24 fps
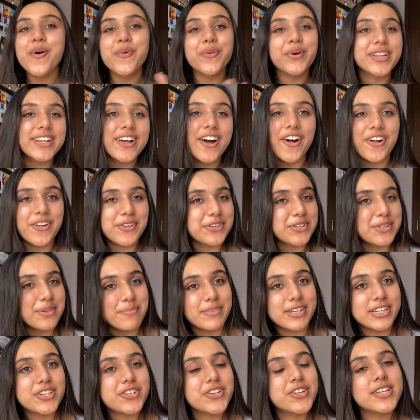with college
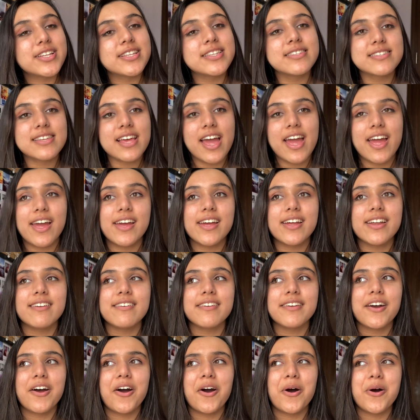admissions
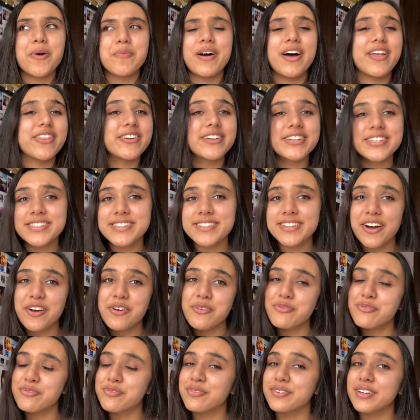and other
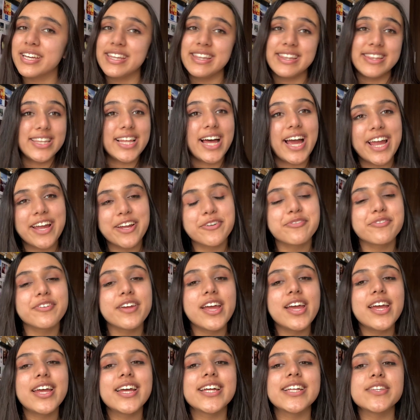stuff in life.
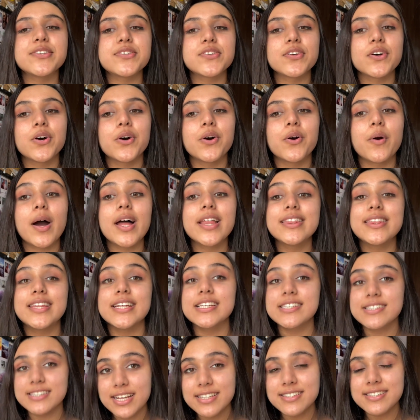And so
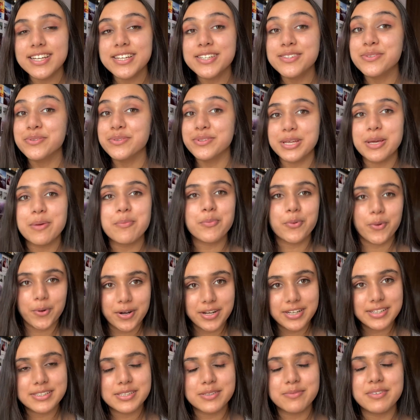this essay is really
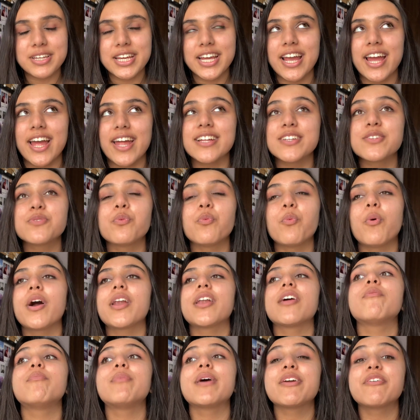important to me, and it's one
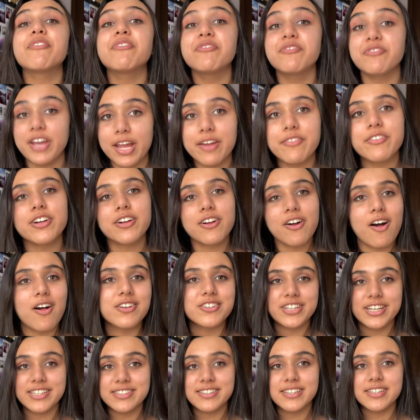of my favorite
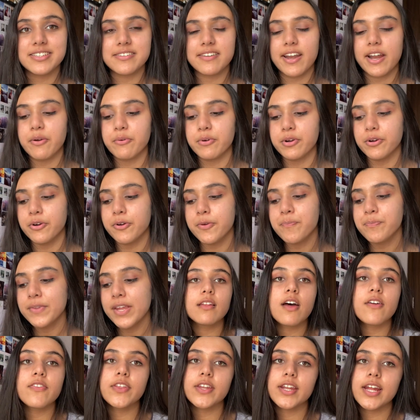college essays that I wrote.
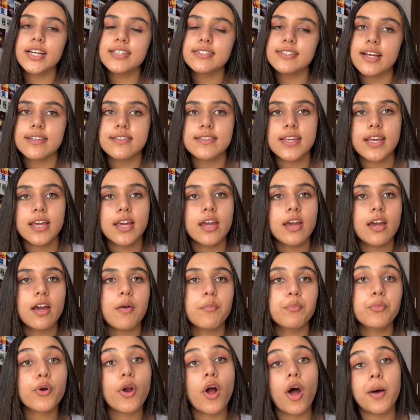The next essay
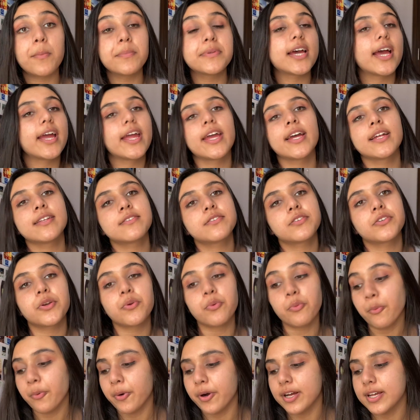prompt I
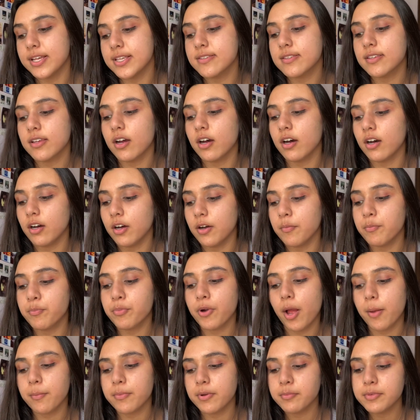answered was
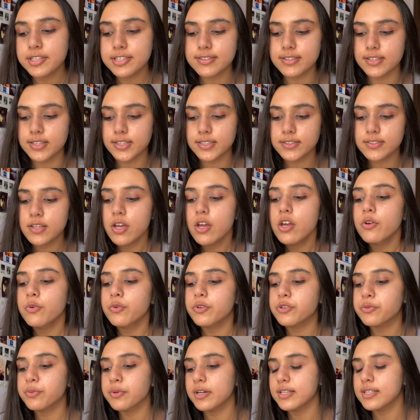prompt number 6,
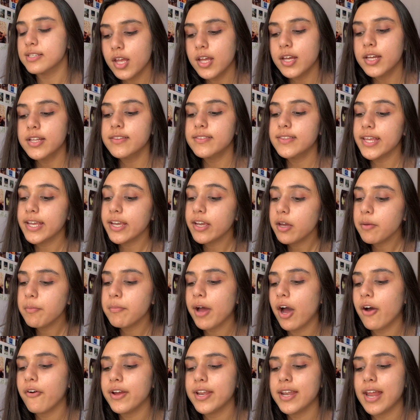which was think
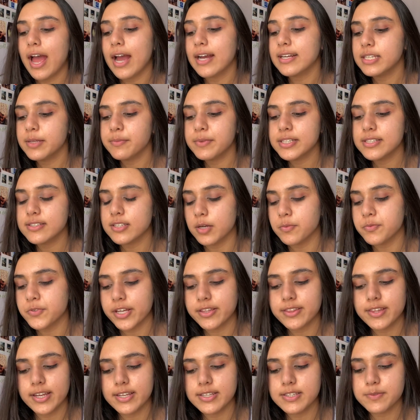about an academic
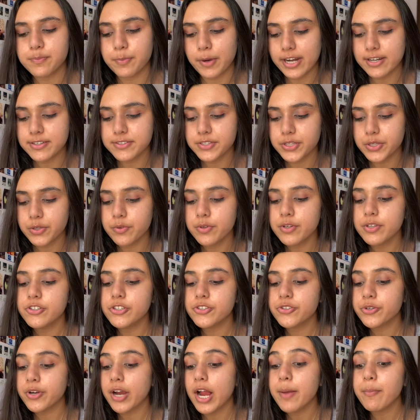subject that inspires you.
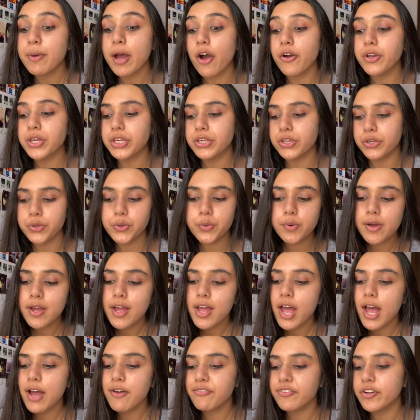Describe how you
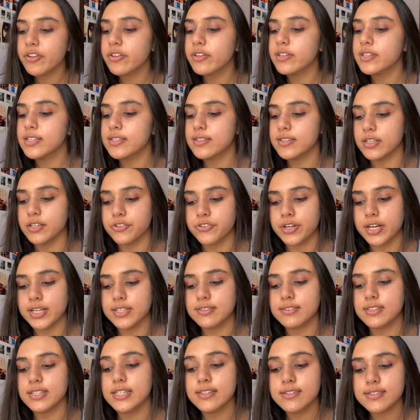have furthered this
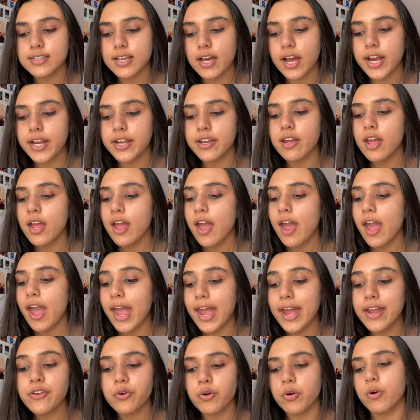interest inside
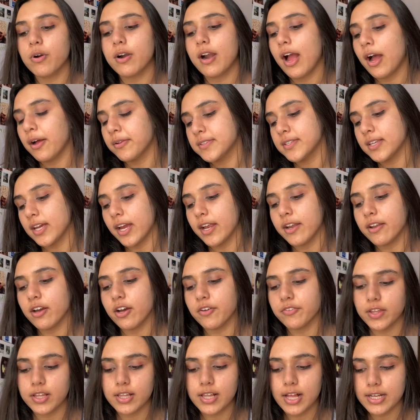and or outside
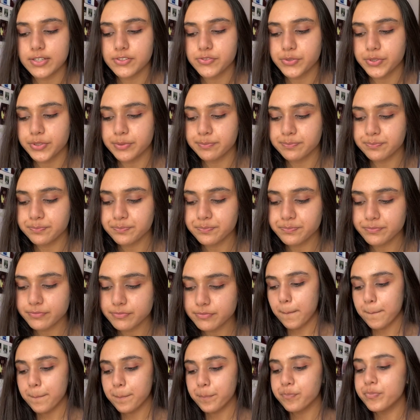of the classroom.
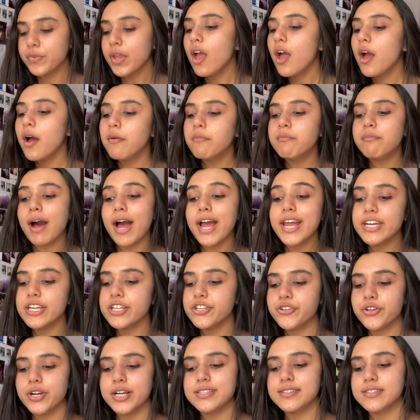My
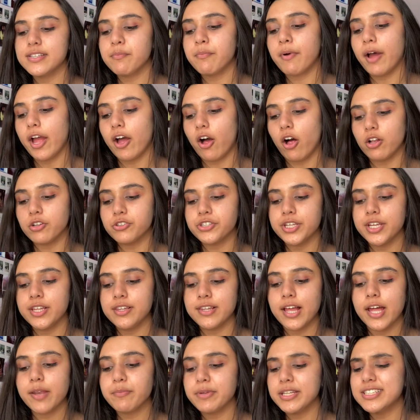interest in biology
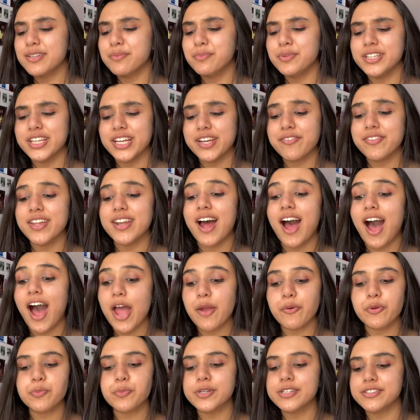led me to believe that
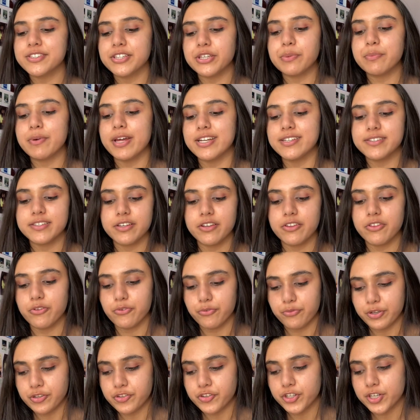I would pursue medicine in the
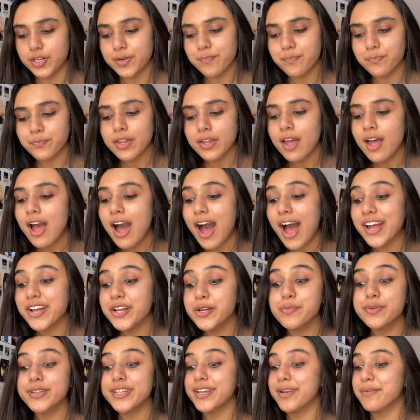future. I
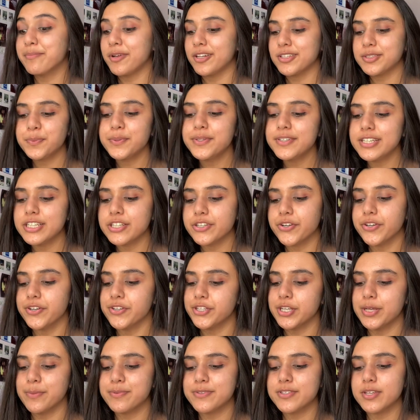completed multiple
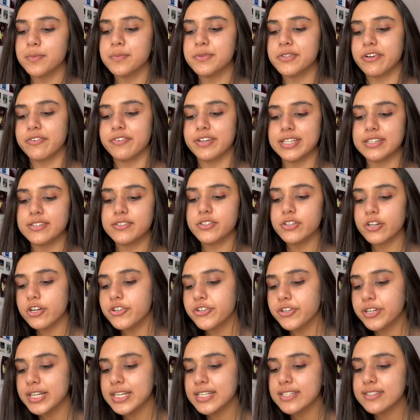internships observing
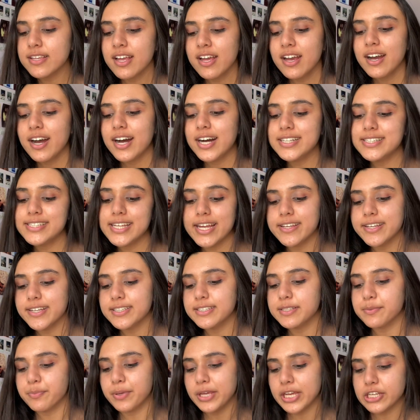surgeries, attending
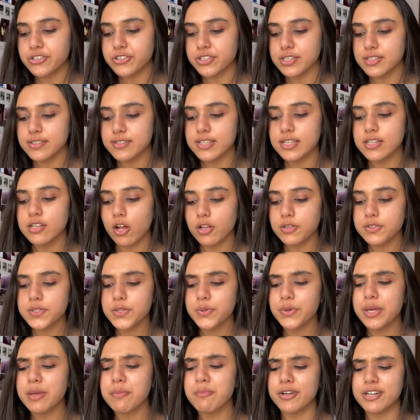to patients, and
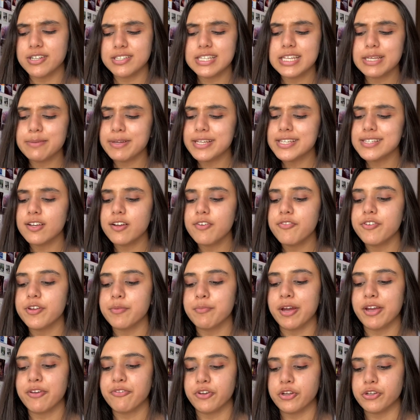also immersing myself in
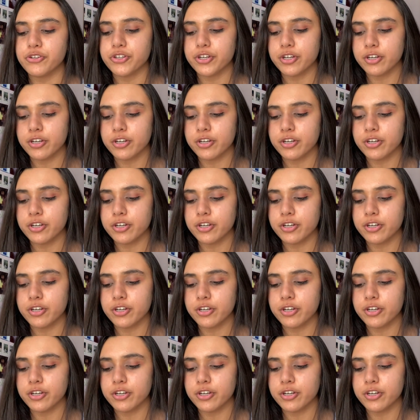my future